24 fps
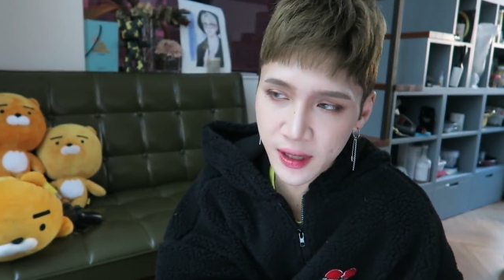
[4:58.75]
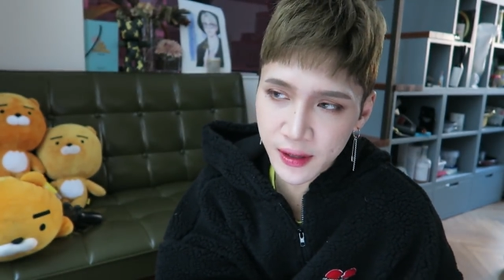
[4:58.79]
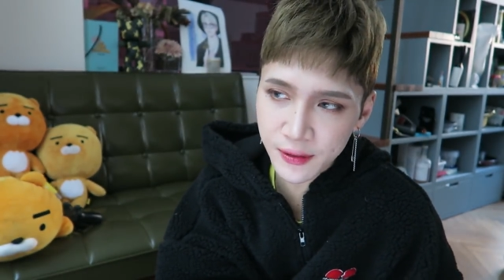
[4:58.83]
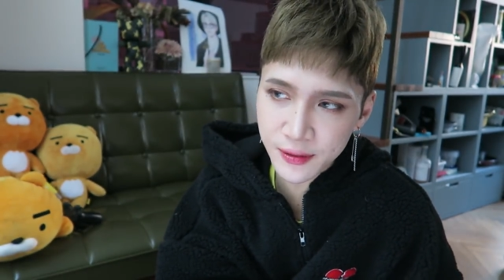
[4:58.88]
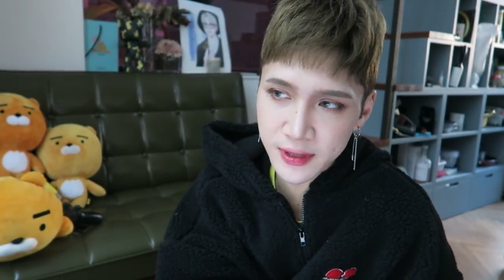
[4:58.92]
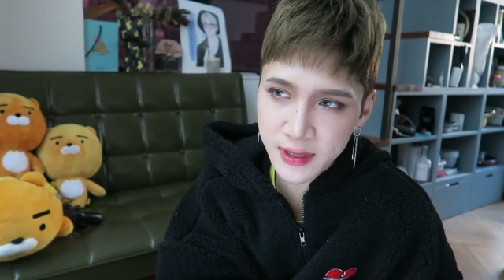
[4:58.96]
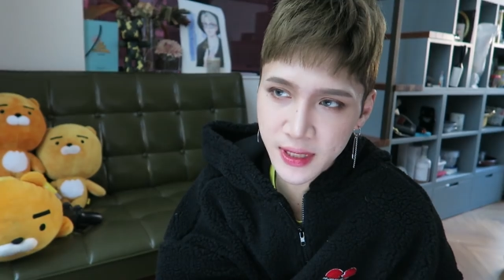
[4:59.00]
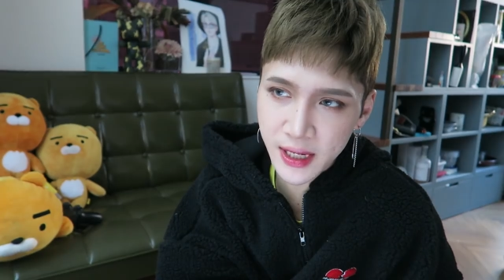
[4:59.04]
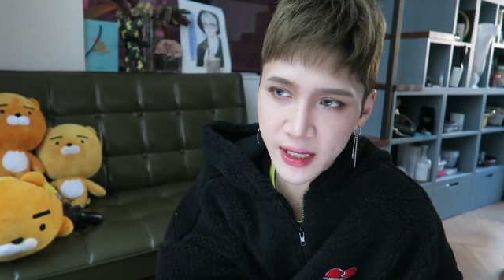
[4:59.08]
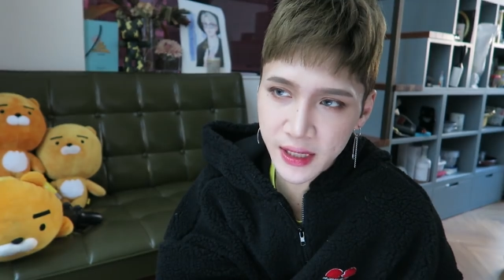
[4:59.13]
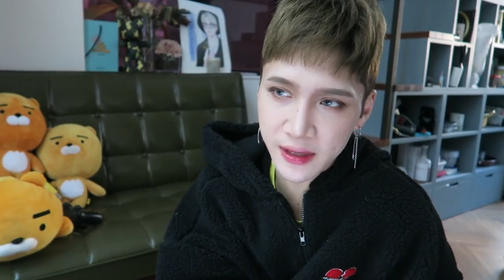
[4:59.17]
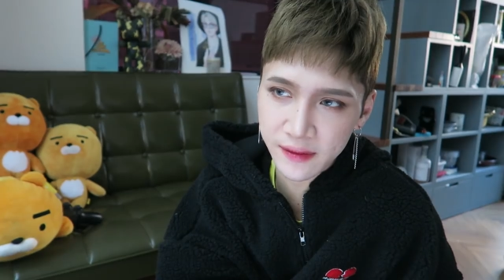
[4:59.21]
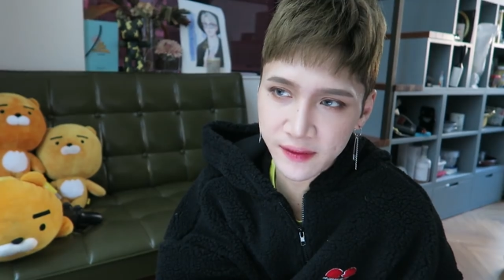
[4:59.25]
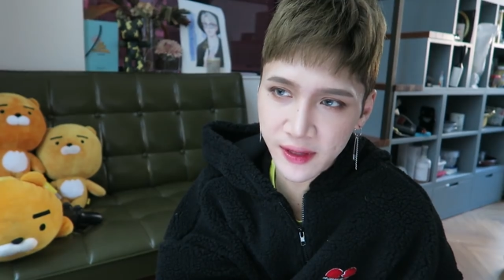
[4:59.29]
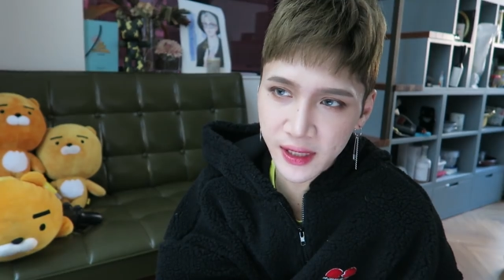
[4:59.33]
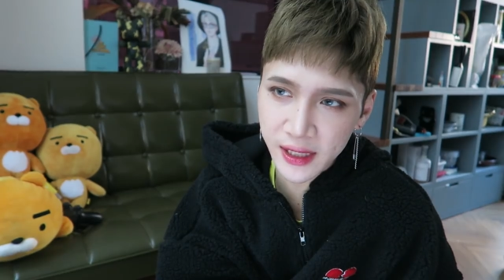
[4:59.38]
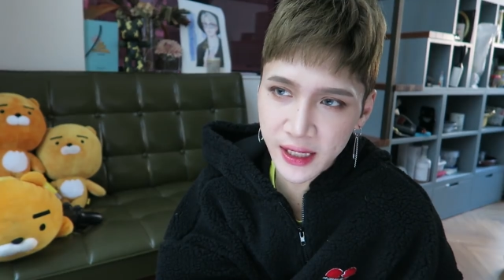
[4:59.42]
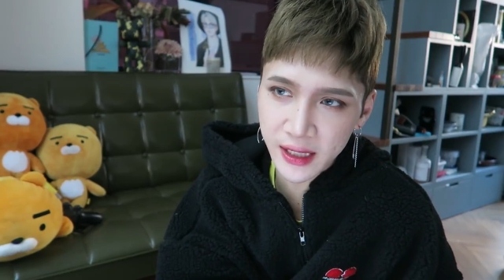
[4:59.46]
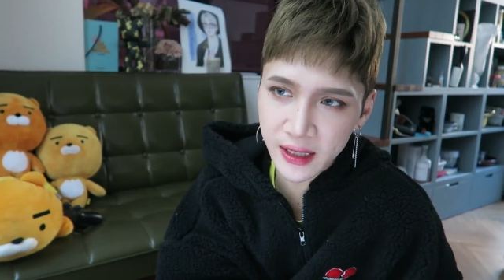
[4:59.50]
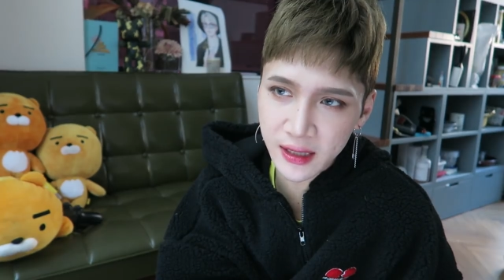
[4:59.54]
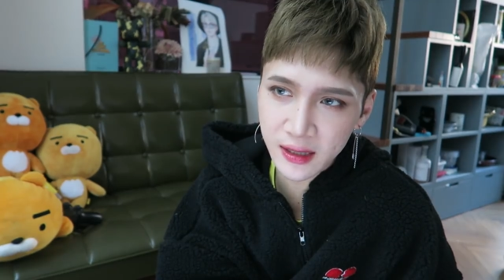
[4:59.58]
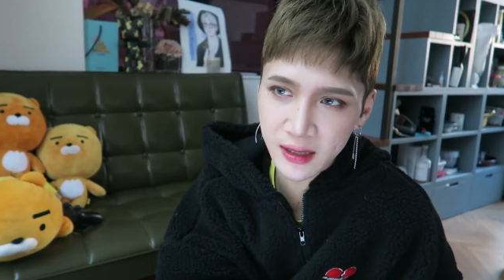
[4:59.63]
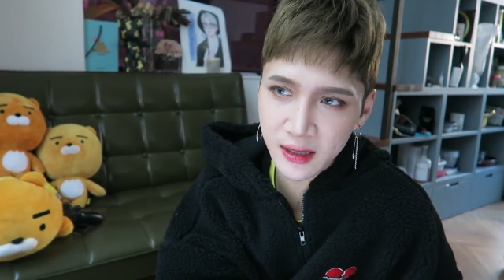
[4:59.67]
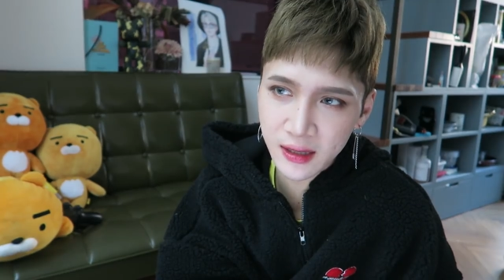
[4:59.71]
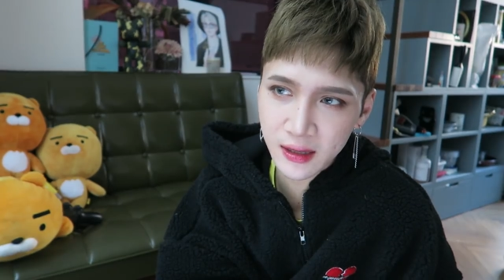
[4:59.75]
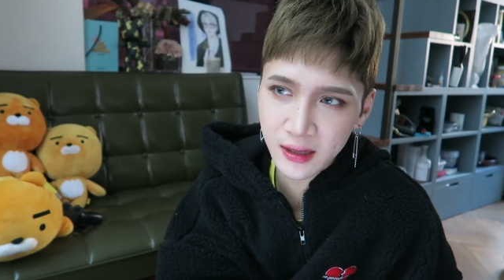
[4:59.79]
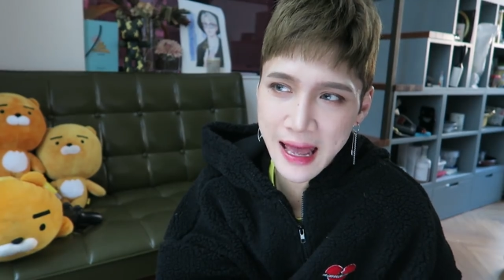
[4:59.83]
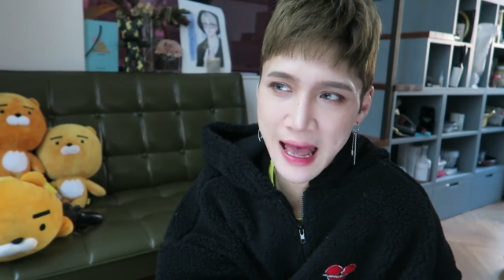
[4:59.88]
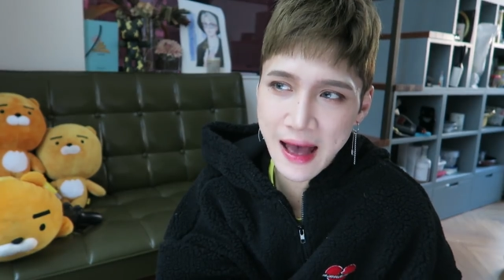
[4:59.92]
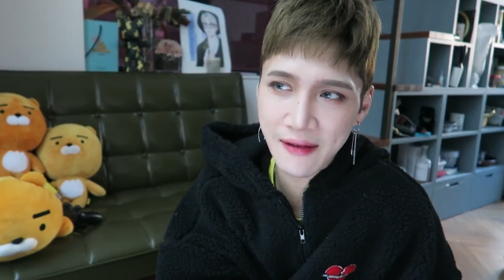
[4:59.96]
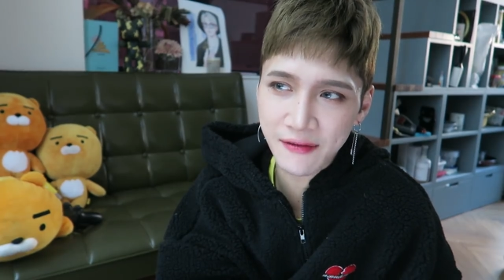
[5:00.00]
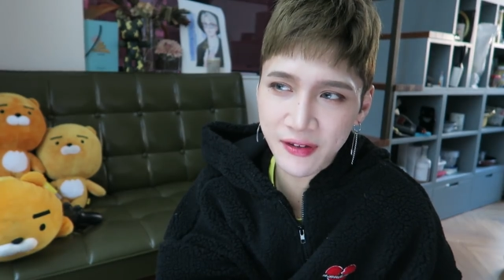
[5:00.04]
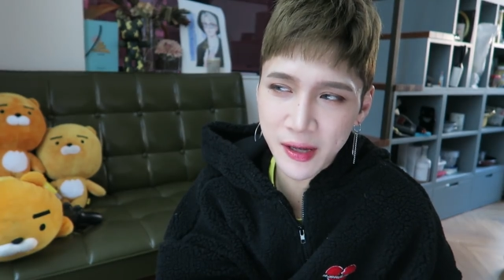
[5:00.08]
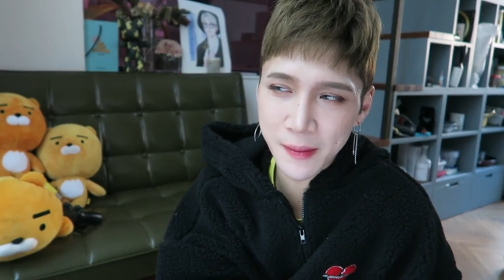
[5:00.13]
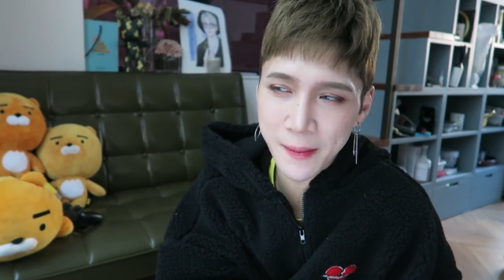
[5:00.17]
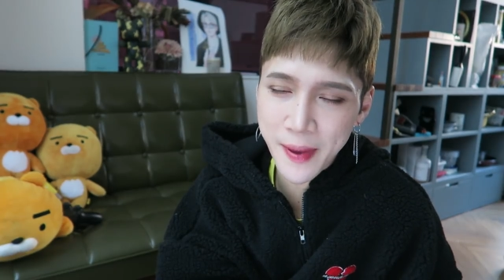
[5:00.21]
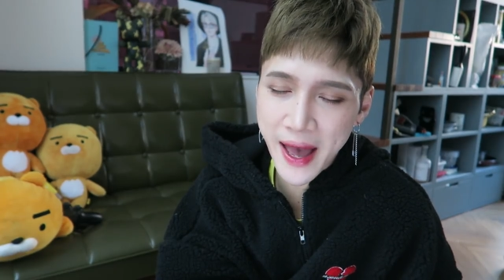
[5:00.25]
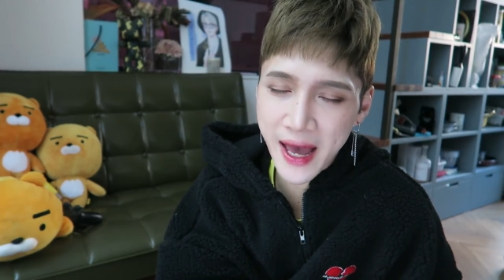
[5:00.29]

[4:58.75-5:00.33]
I was kind of like having a